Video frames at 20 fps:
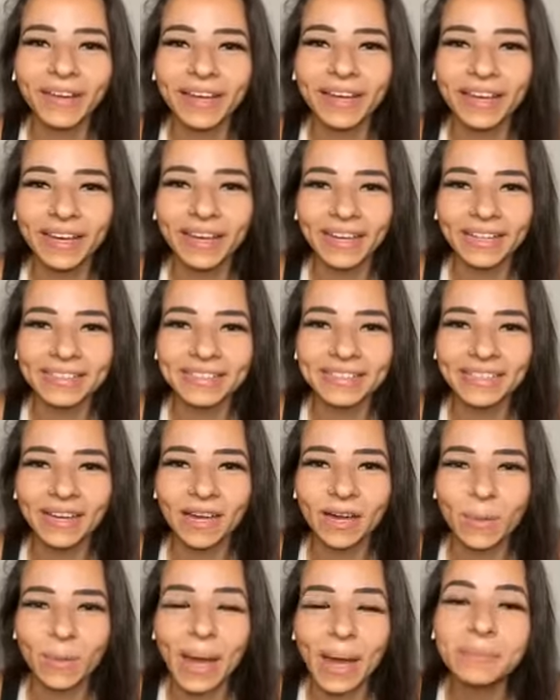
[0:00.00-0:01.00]
And
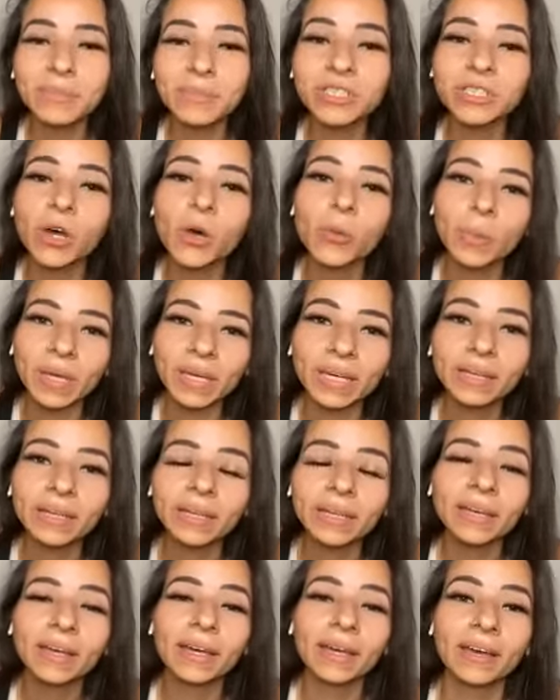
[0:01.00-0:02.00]
I'm just hoping
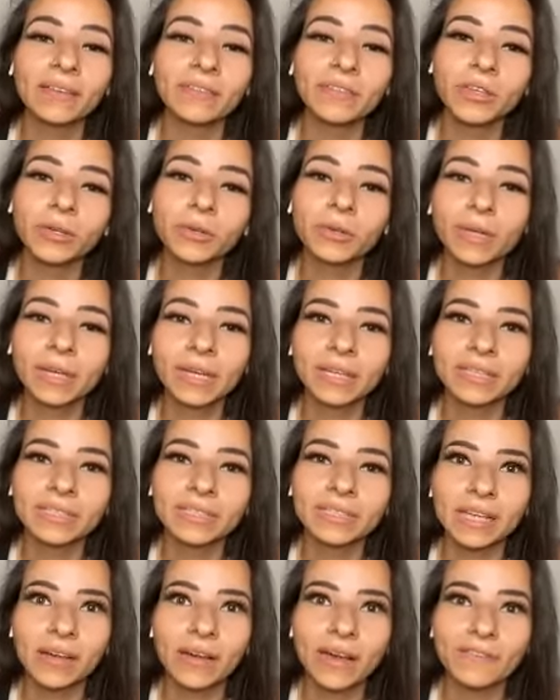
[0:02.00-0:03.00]
if you can
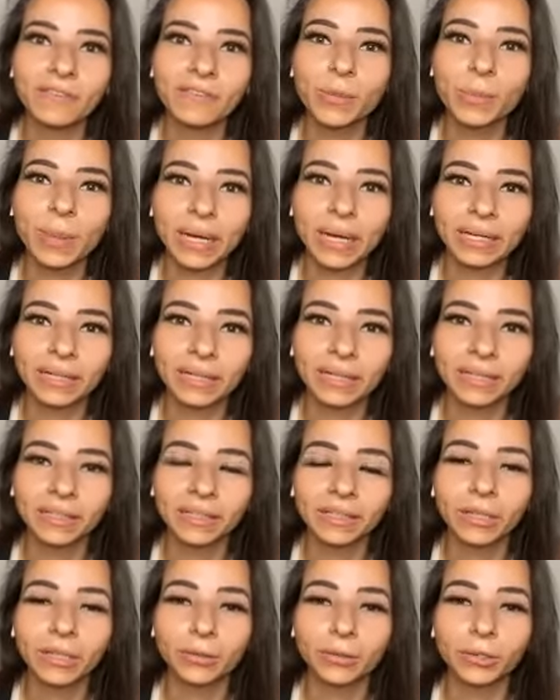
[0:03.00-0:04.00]
tell everybody,
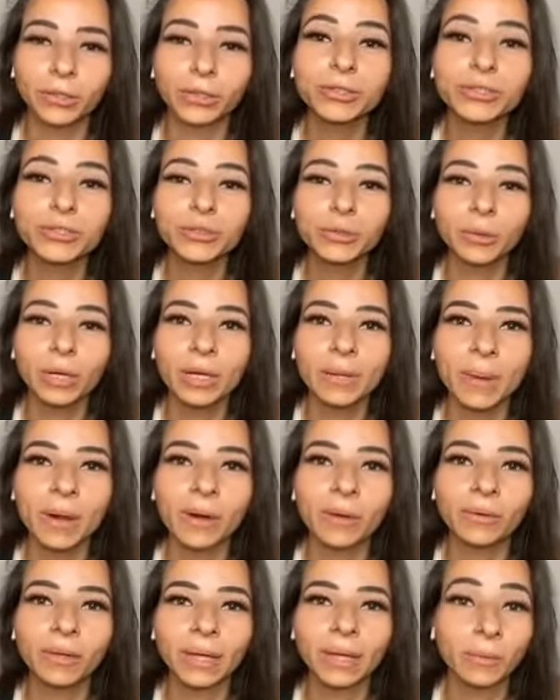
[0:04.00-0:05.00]
your story
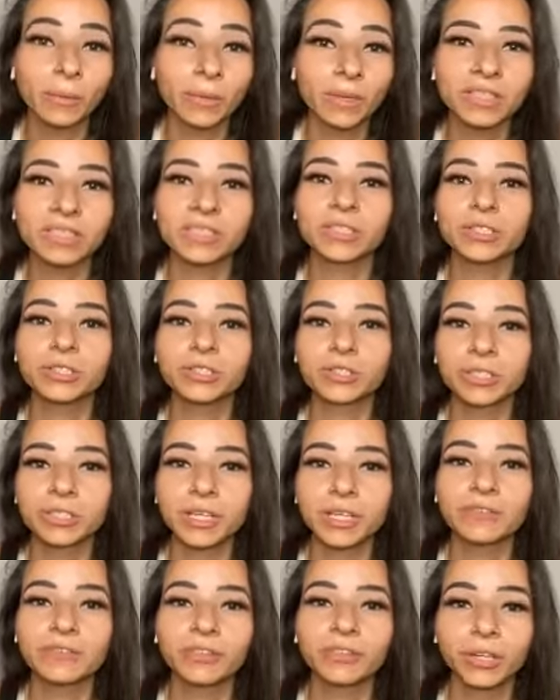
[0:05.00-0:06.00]
about like what this industry has
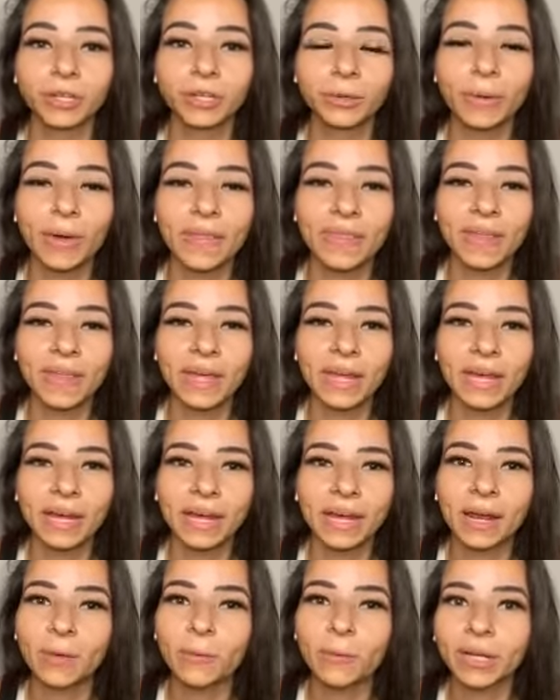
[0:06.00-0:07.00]
done for you. And then I
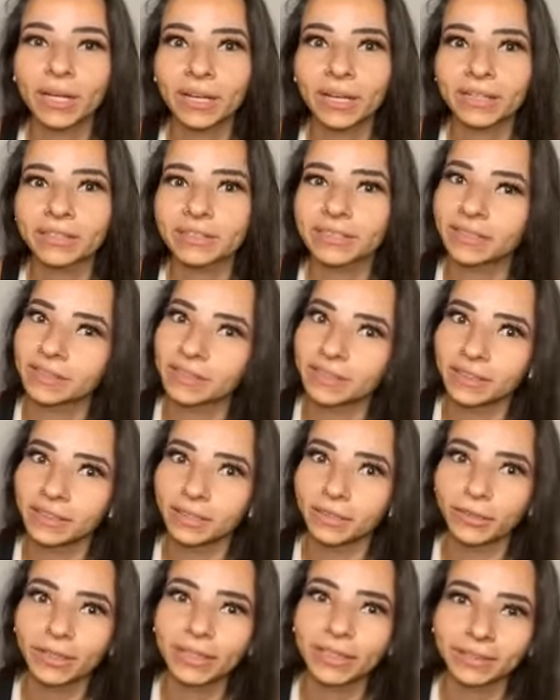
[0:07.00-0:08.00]
kind of want to get into the nitty
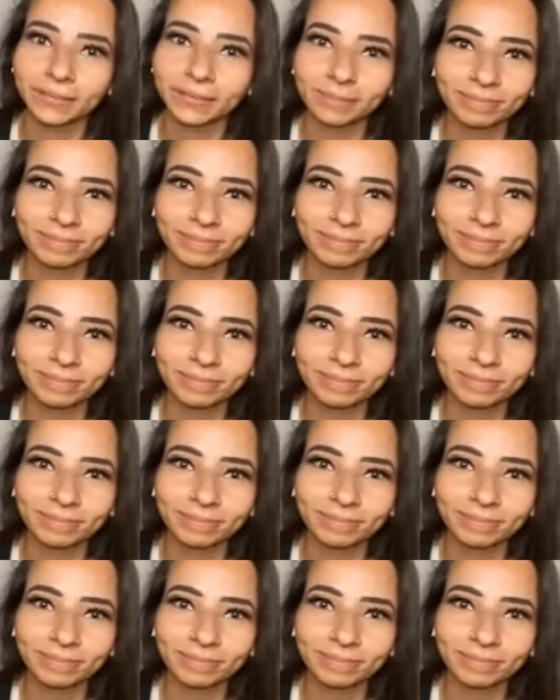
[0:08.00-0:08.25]
gritty.